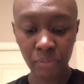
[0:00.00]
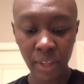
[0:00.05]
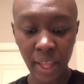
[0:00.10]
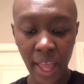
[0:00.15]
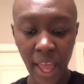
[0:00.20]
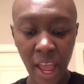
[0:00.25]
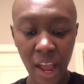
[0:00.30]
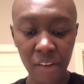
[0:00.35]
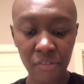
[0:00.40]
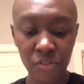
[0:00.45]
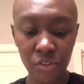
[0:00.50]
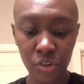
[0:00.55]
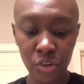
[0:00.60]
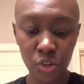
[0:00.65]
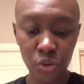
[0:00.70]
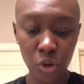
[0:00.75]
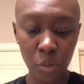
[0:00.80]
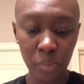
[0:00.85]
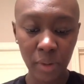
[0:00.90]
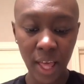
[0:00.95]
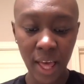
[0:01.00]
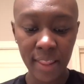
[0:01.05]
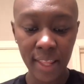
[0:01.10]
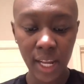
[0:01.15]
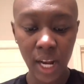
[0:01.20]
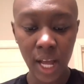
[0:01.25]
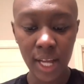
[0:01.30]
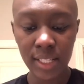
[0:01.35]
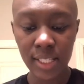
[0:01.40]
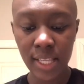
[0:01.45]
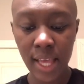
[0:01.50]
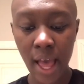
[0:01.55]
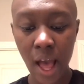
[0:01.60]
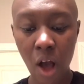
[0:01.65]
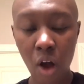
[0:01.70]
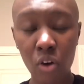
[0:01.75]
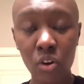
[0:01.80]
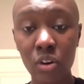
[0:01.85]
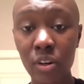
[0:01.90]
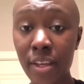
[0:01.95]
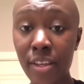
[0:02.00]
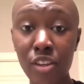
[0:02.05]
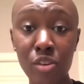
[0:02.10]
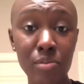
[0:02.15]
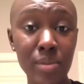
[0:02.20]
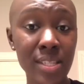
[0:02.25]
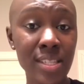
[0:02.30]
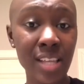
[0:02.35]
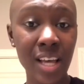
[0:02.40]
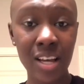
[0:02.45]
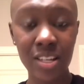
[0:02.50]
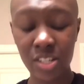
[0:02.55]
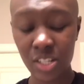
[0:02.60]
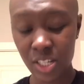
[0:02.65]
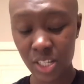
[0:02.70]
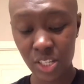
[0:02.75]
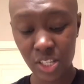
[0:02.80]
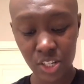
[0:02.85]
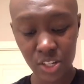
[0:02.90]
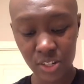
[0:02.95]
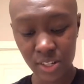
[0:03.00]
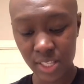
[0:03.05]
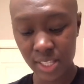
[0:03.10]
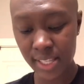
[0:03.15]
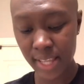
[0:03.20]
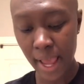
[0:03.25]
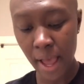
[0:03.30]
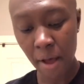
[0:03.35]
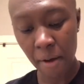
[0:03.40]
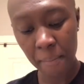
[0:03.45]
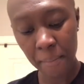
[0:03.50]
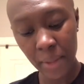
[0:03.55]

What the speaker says: After you apply that hot towel and you massage it into your scalp.